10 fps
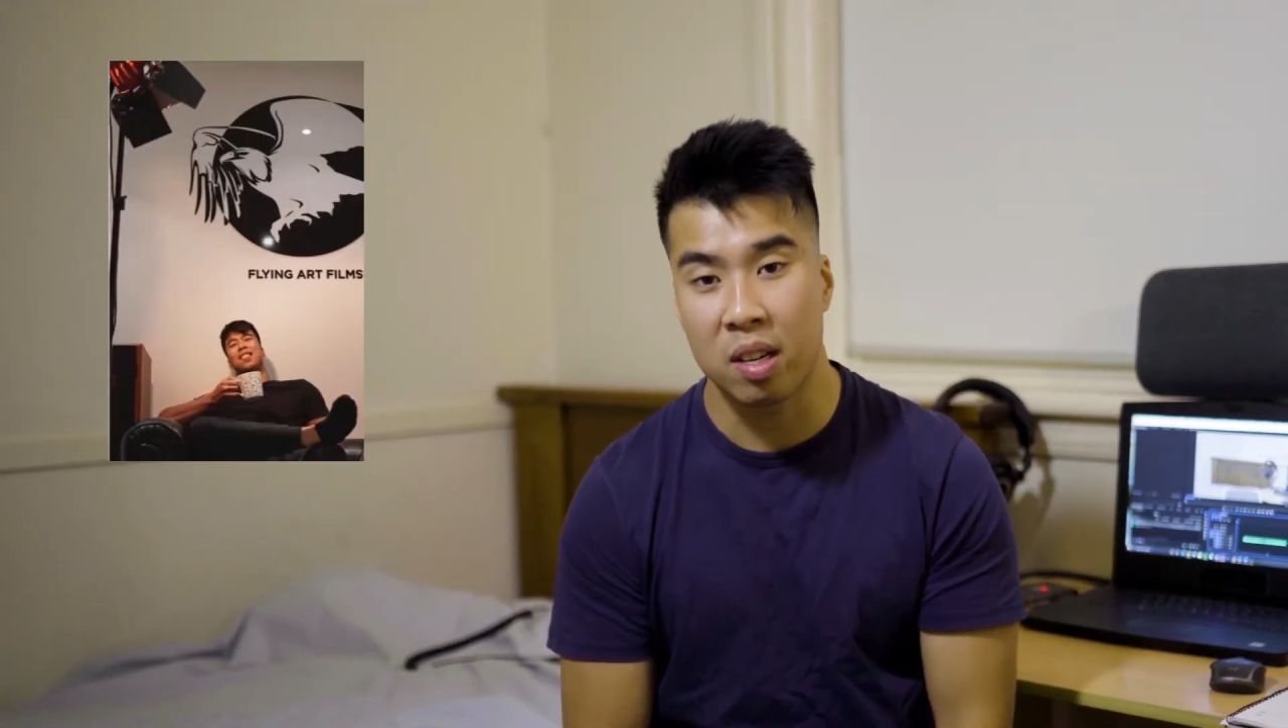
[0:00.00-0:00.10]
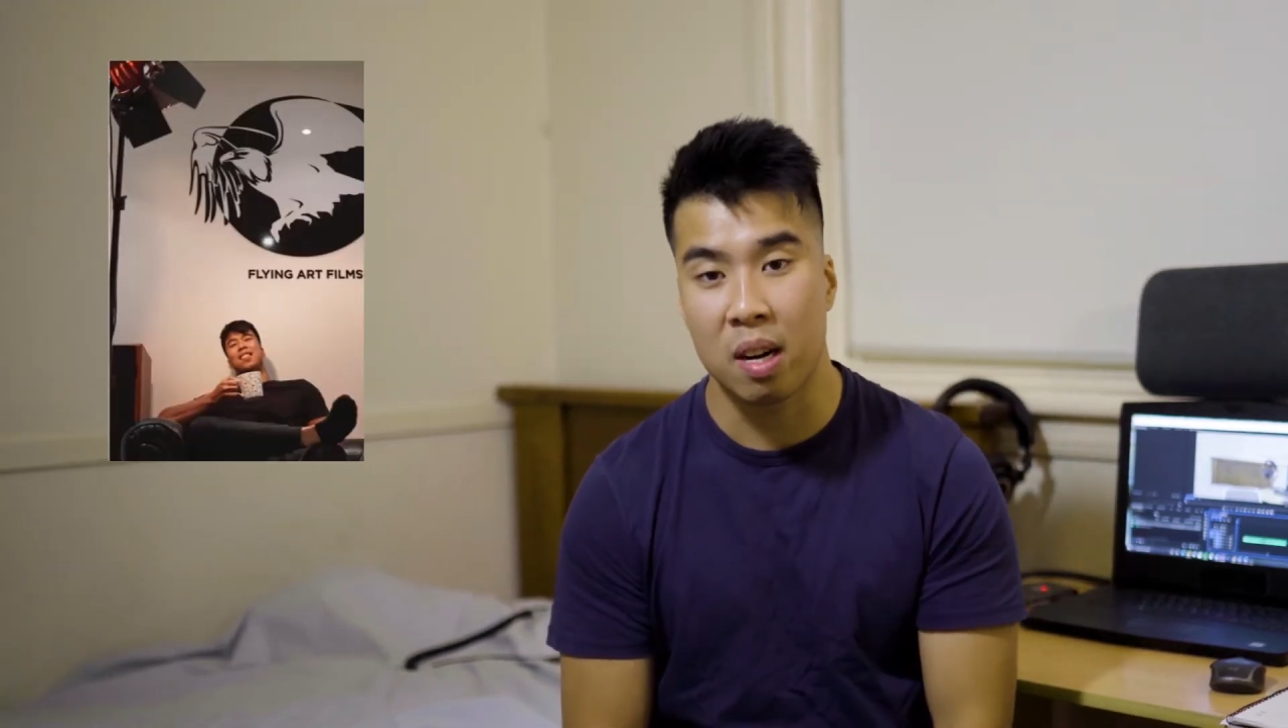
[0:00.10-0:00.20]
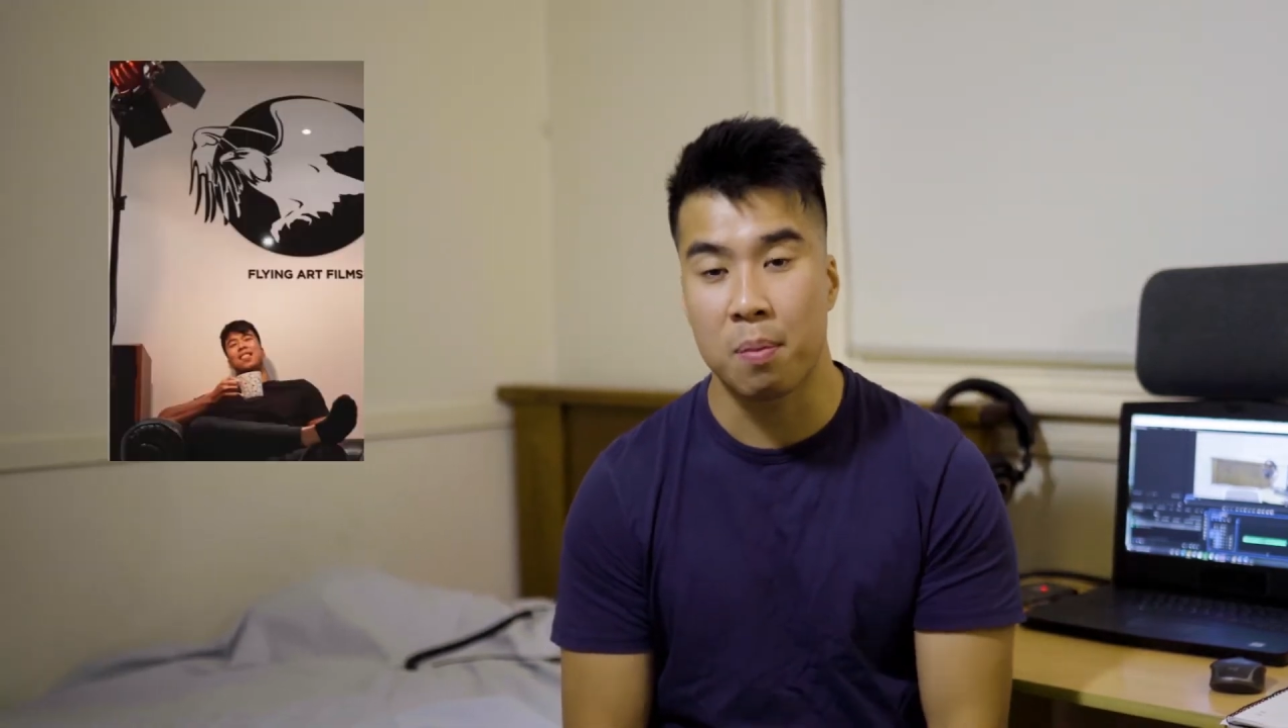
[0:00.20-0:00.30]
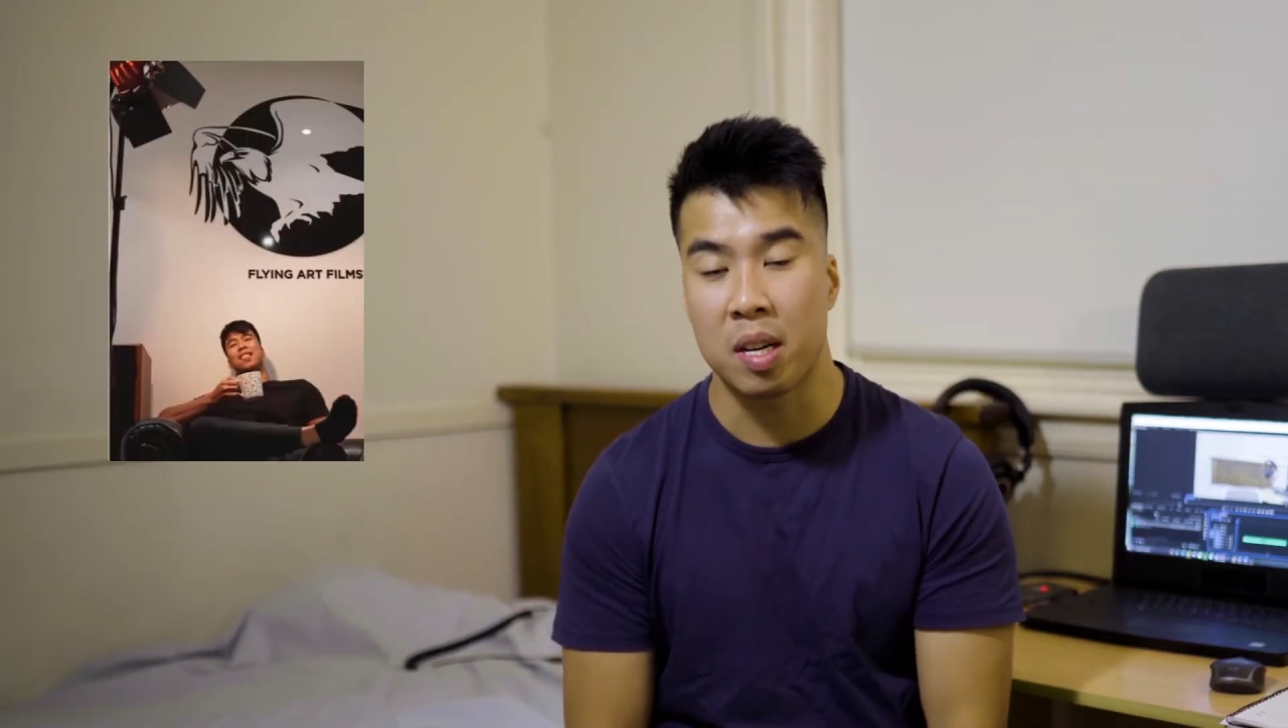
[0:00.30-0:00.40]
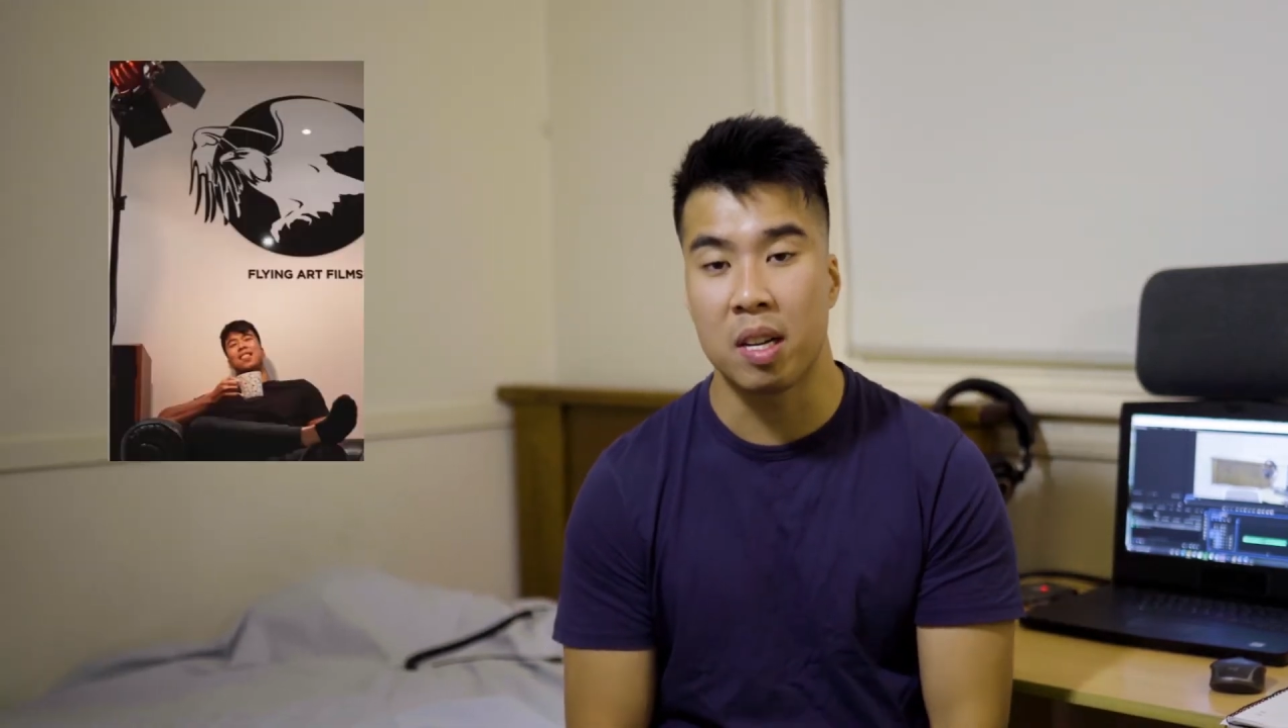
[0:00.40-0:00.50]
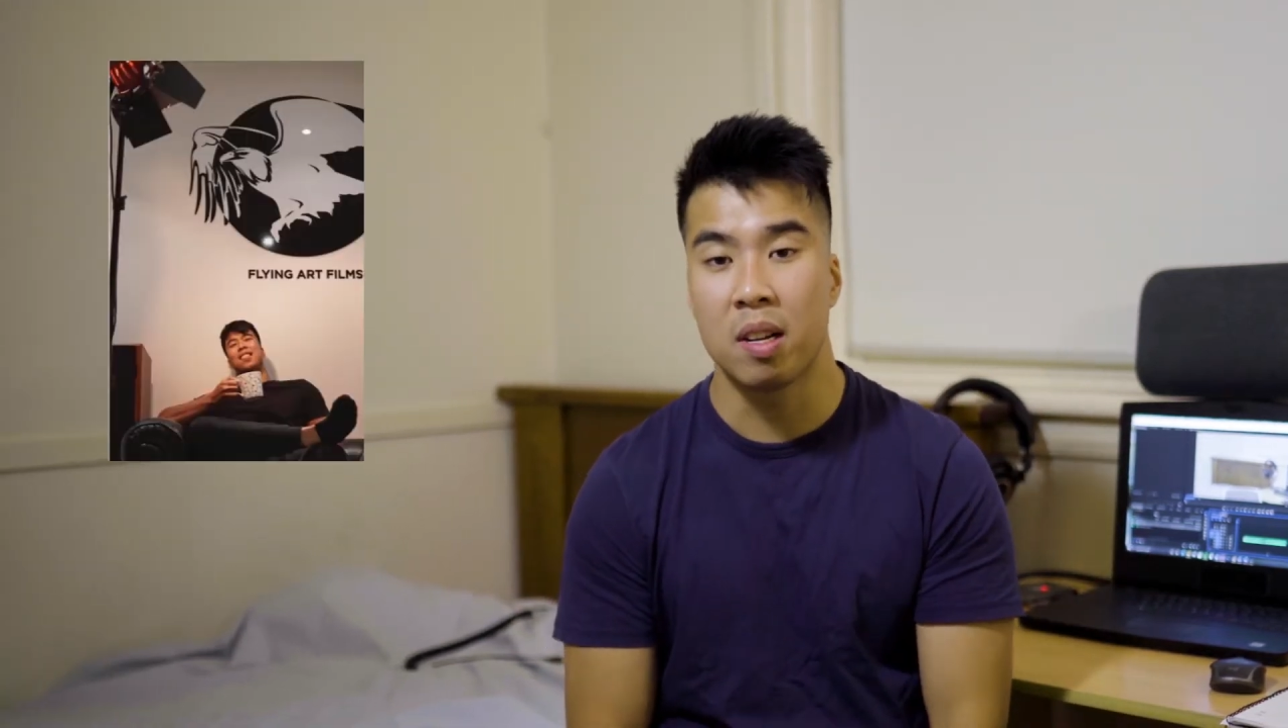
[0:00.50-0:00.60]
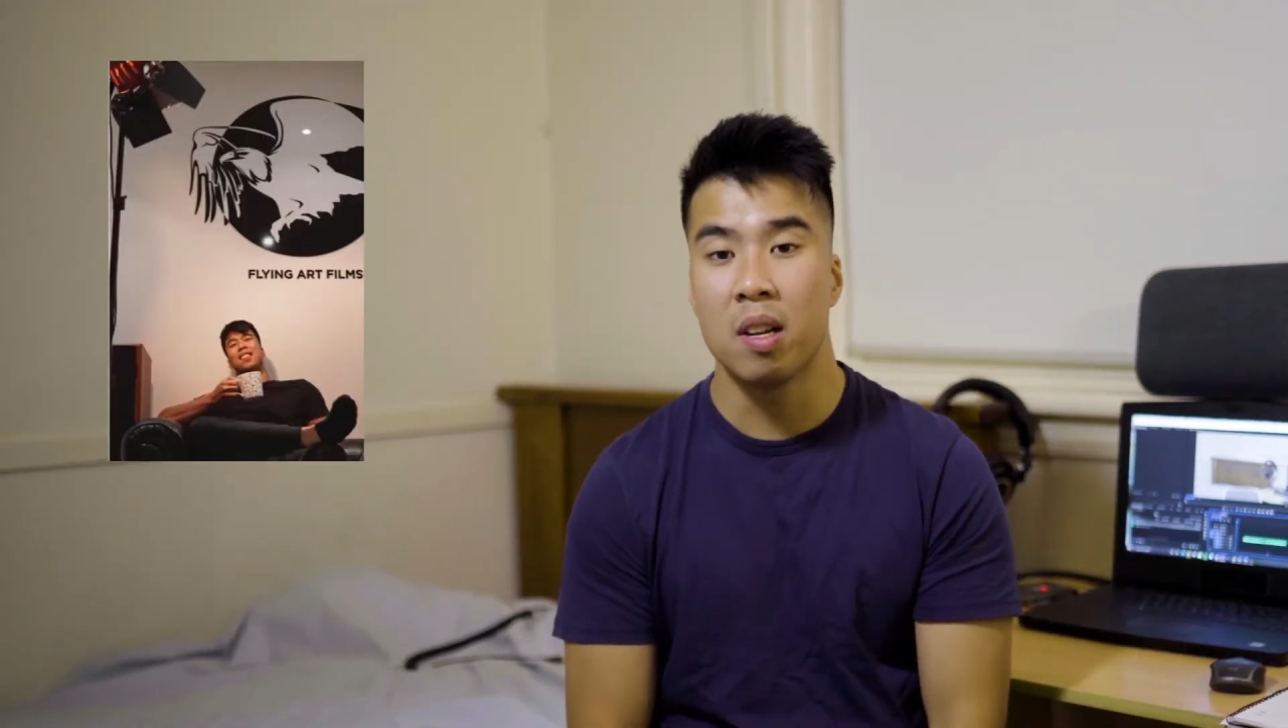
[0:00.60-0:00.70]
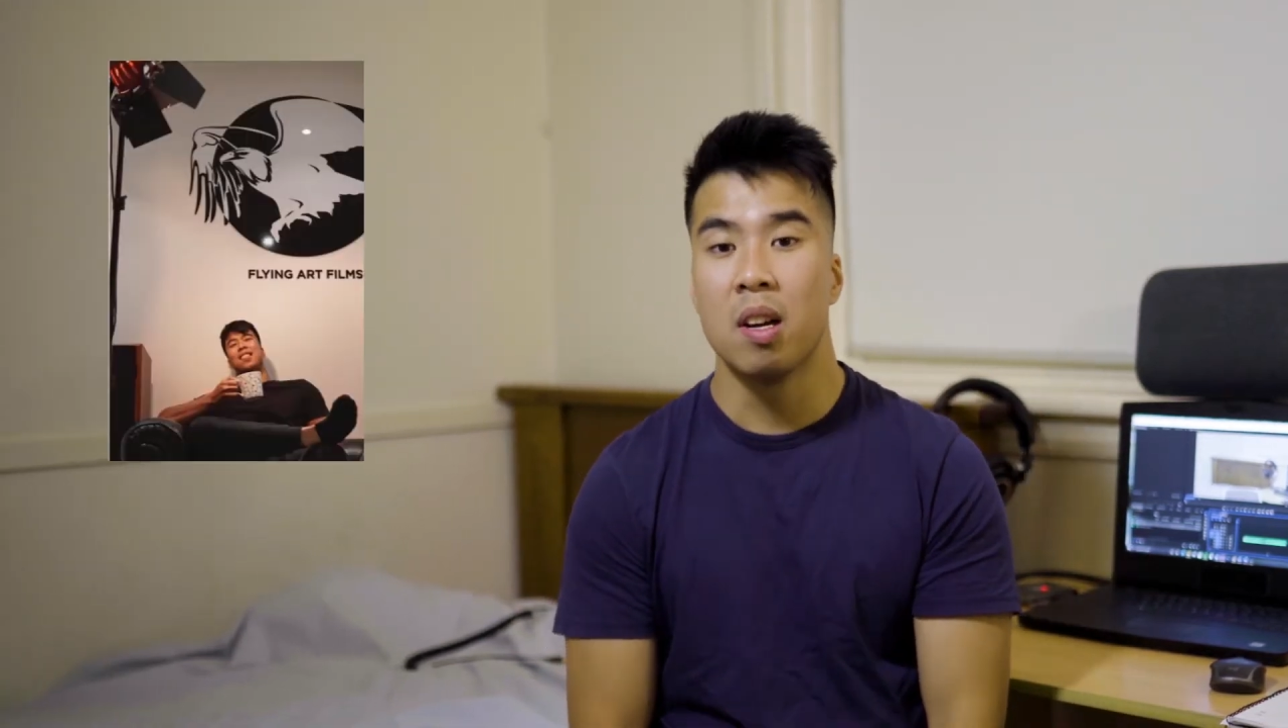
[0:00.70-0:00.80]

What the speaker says: company